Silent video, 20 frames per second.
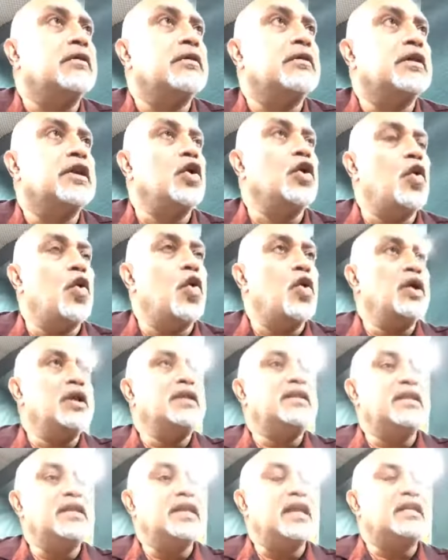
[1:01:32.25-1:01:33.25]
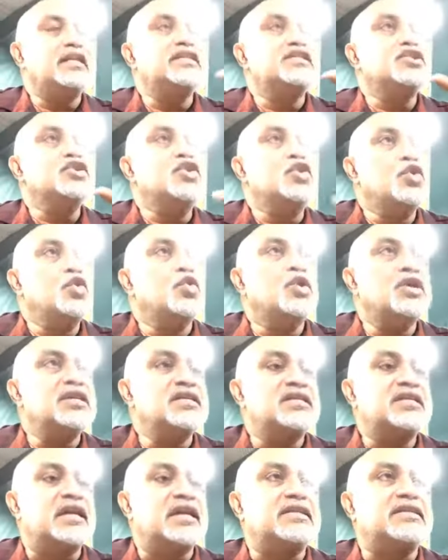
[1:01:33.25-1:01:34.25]
The only thing that is new in
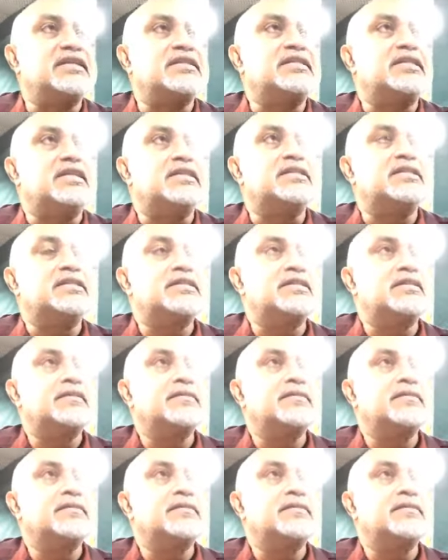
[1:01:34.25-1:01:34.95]
sex is this.